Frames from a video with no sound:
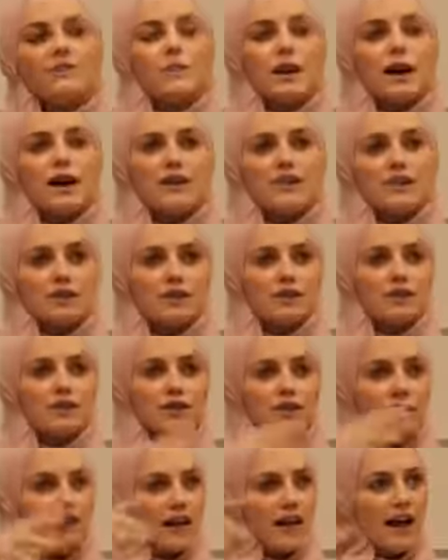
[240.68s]
to wear sort of
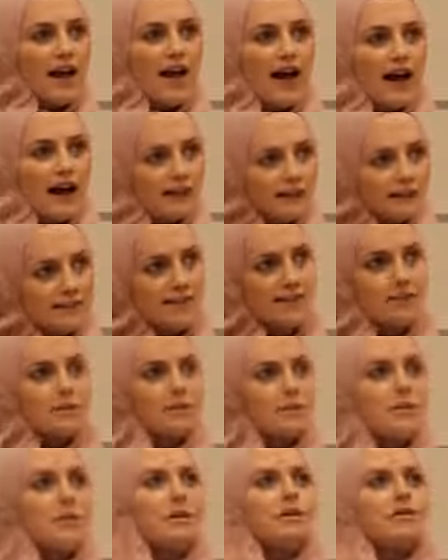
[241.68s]
the hats that
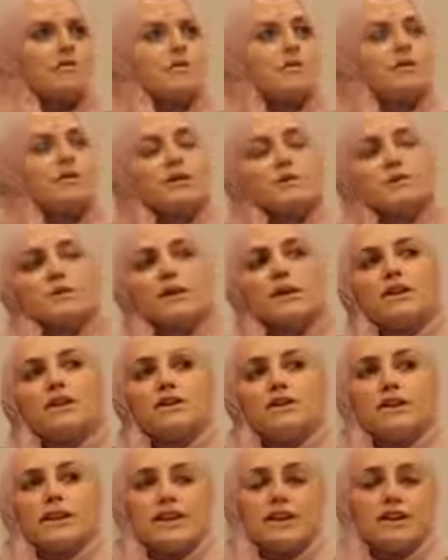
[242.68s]
were much more typical
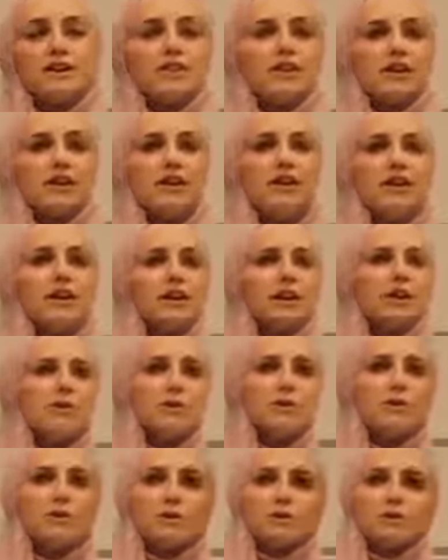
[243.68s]
of the era and
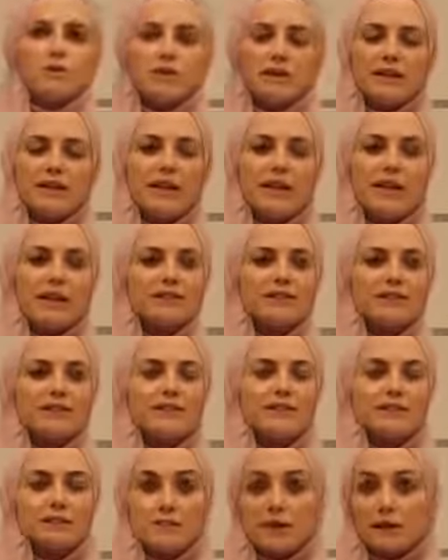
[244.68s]
which would have been less
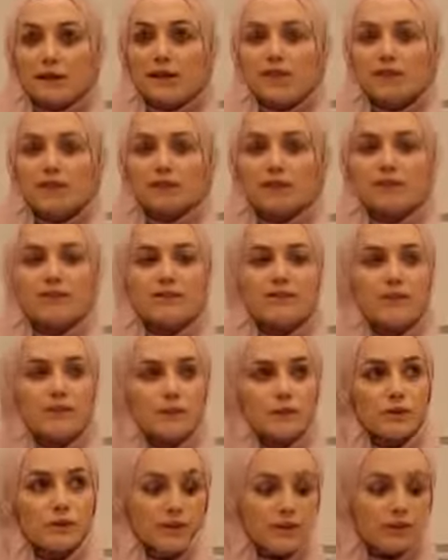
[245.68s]
conspicuous, of
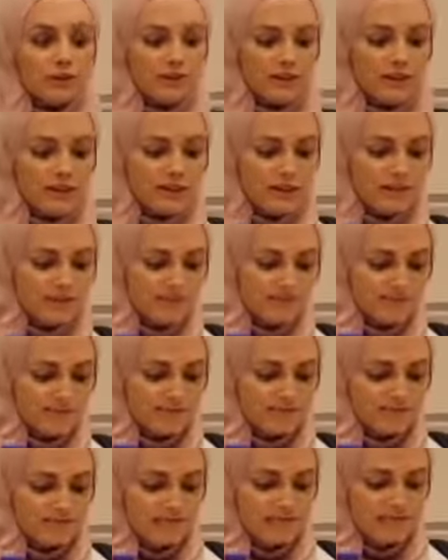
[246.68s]
course, at the time.
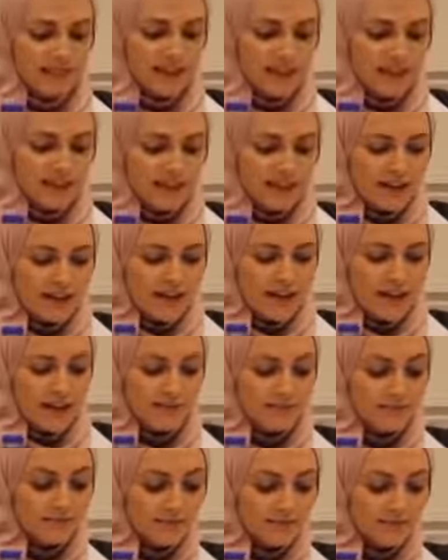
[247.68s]

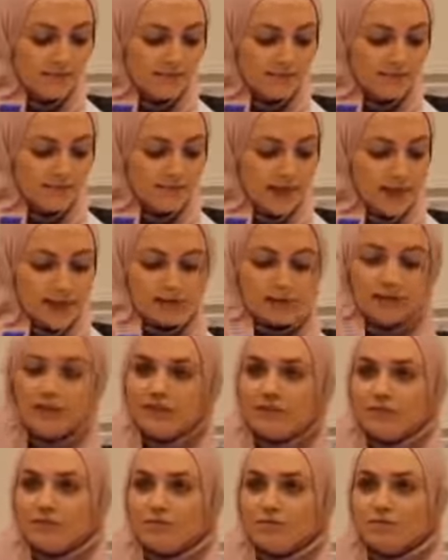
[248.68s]
Coming
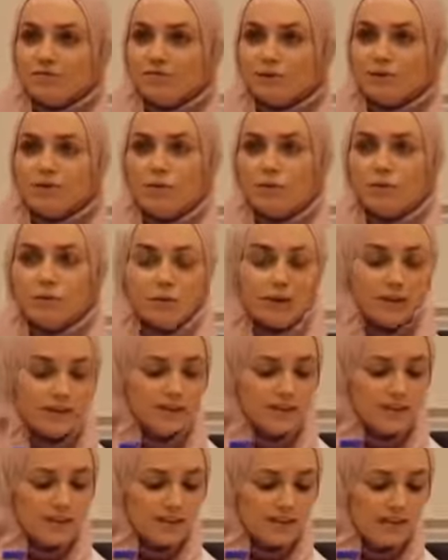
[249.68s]
to sort of more
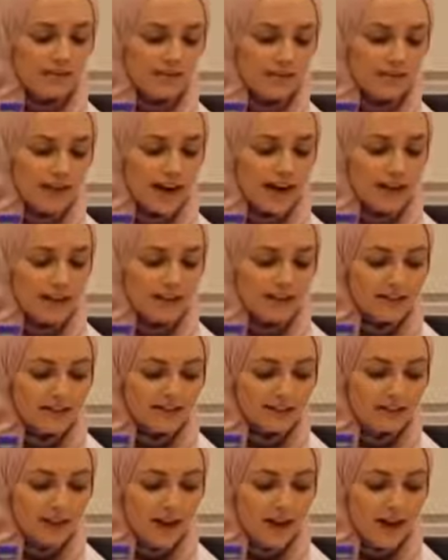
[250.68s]
recent
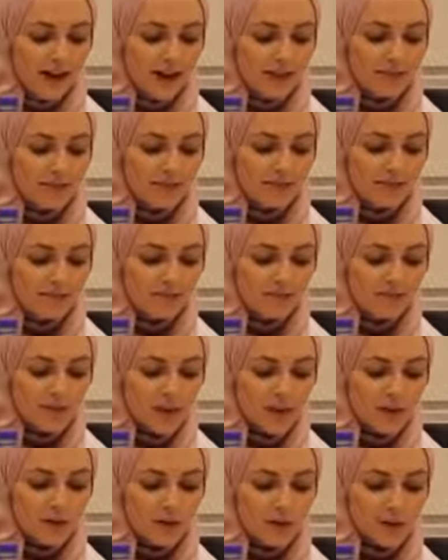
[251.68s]
facts,
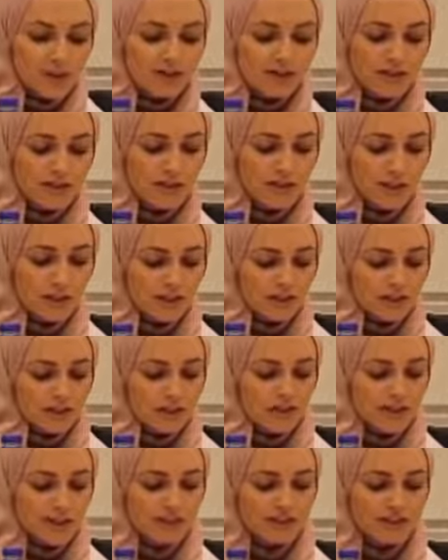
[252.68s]
according to the Scottish
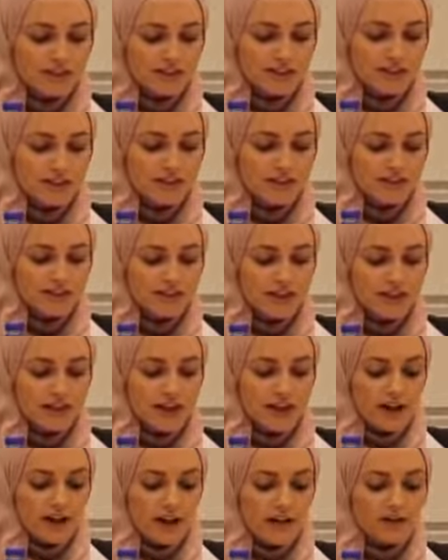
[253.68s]
census
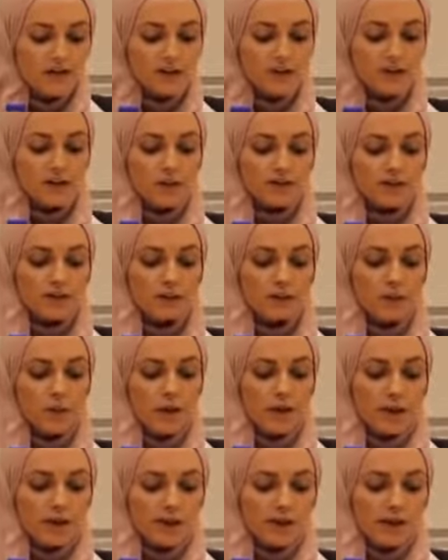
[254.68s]
of
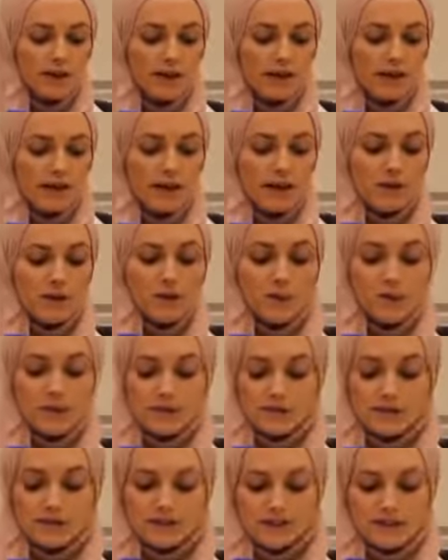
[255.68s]
2001, there were
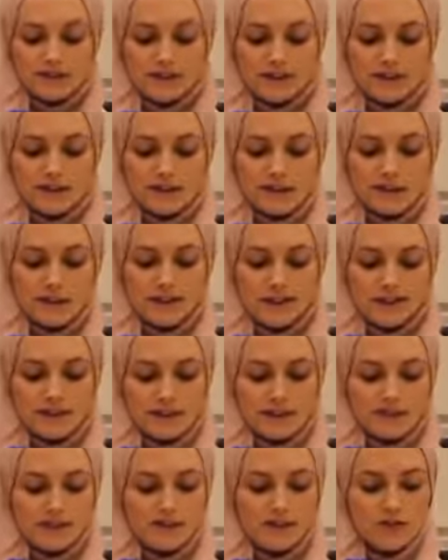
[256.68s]

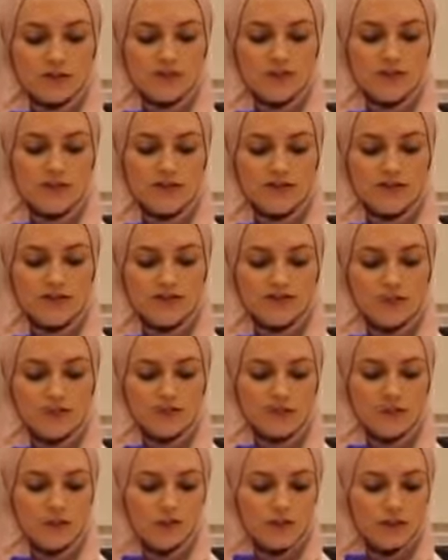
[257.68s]

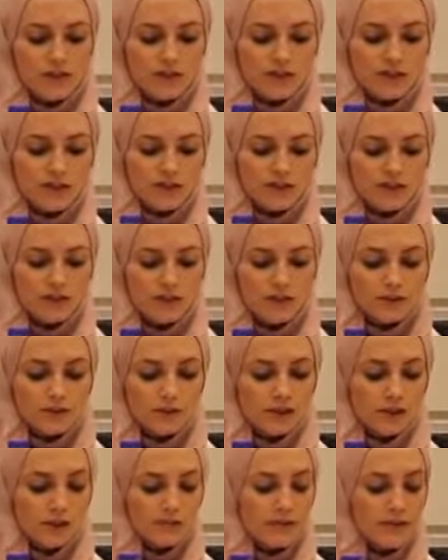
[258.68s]
60,669 converts to
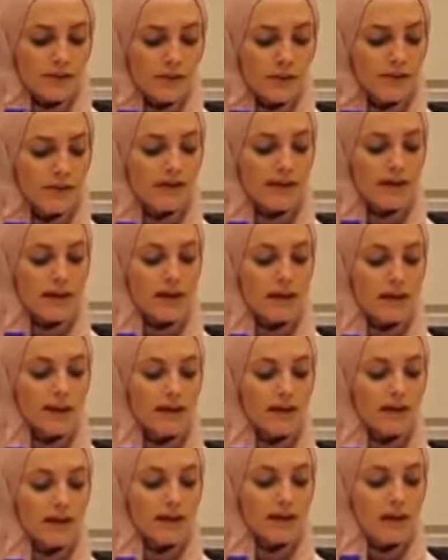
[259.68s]
Islam in the UK,
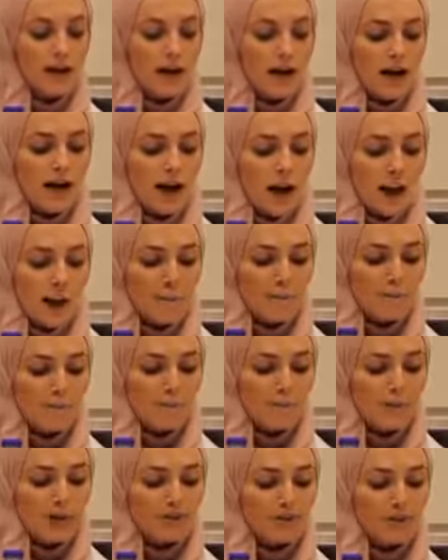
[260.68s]
and
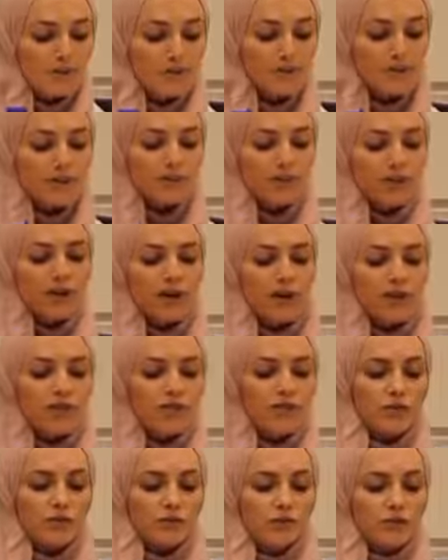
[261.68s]

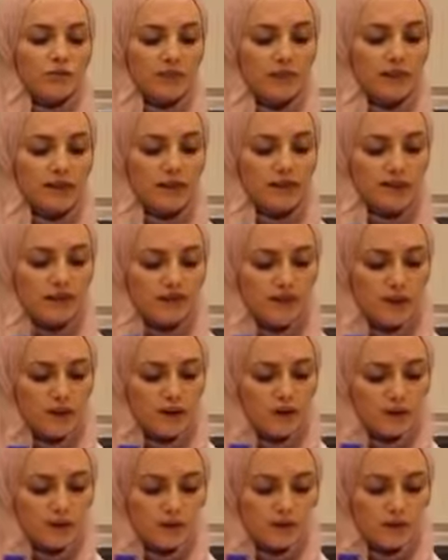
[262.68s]
55% of
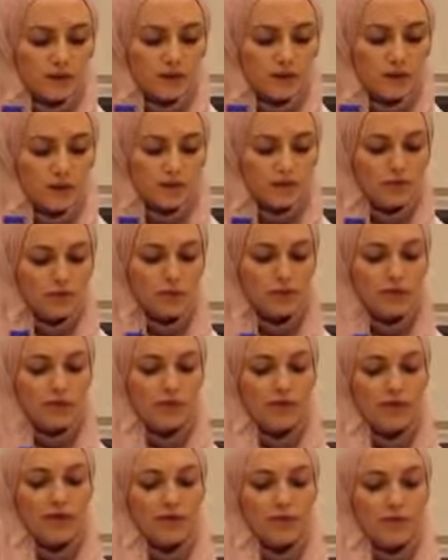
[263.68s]
those were from
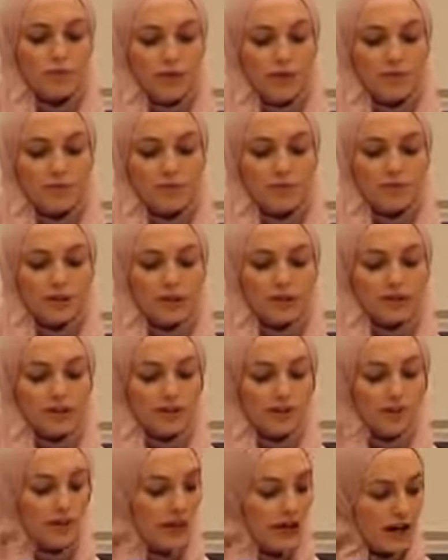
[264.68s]
the white
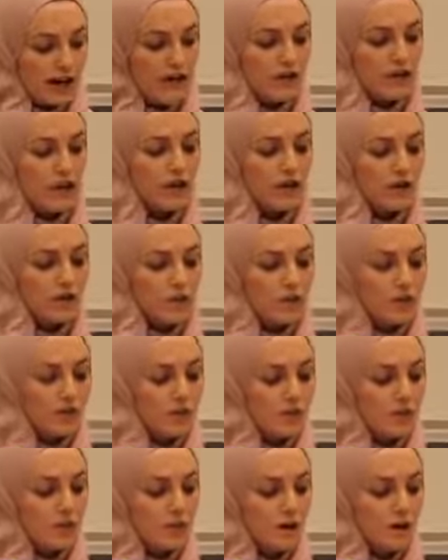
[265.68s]
British ethnic group.